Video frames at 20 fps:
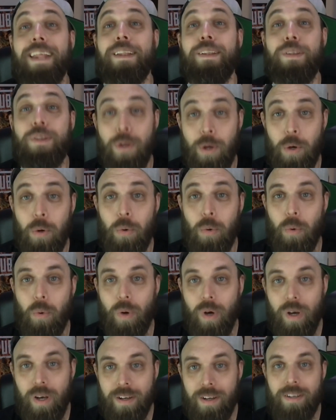do
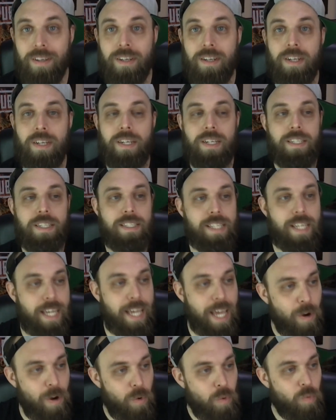to
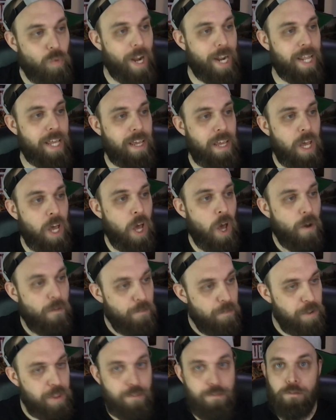get ready
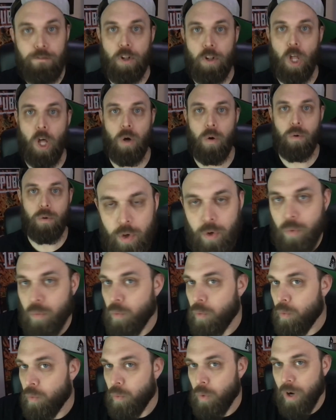for the flow.
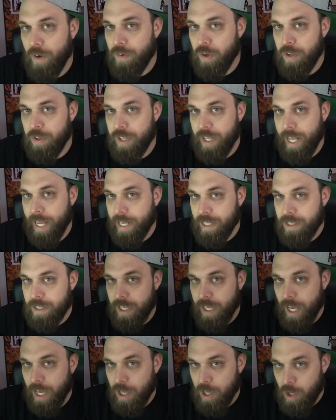Whatever it takes to
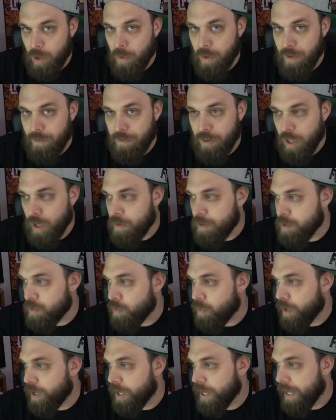get you in the flow is
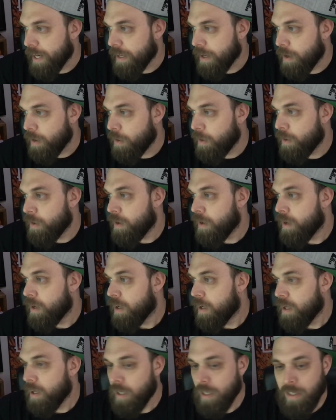where you gotta go.
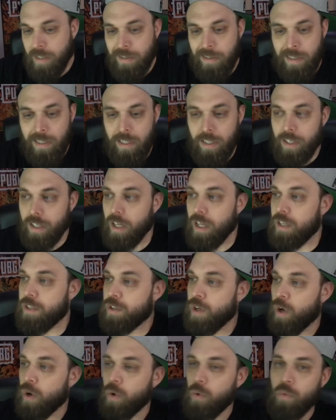
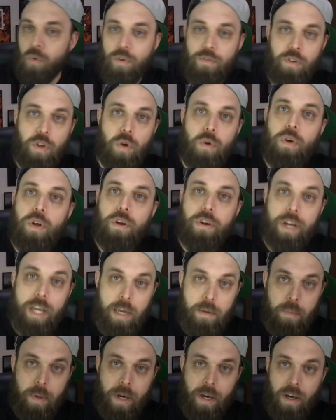So review your
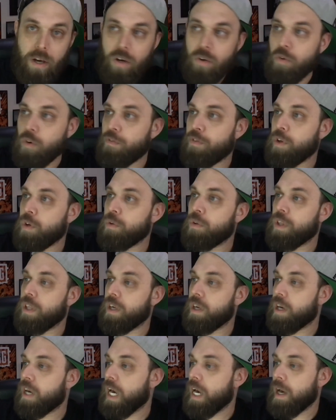email, review
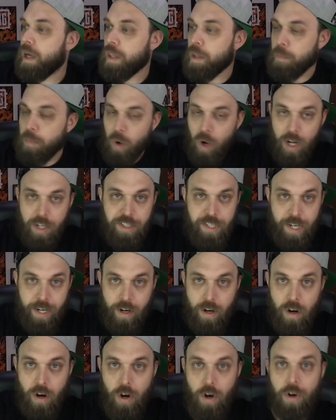the project
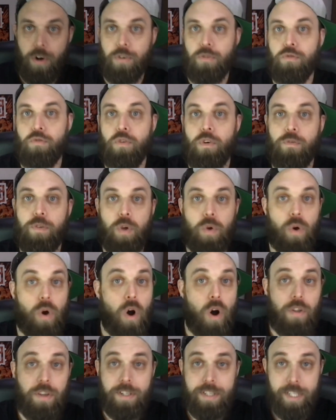card, review
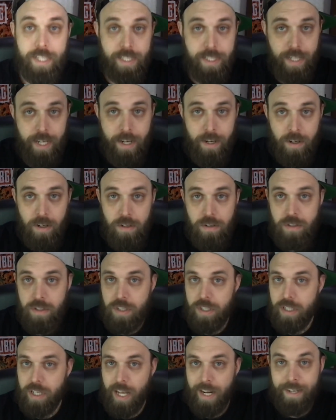all the details,
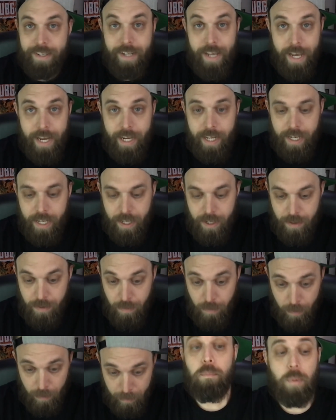just kind of take it in.
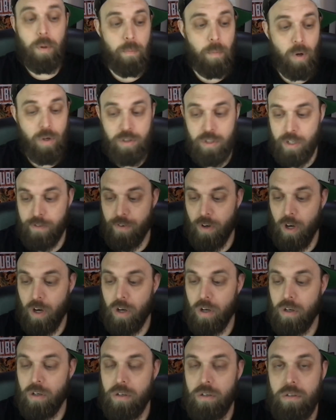But most of all,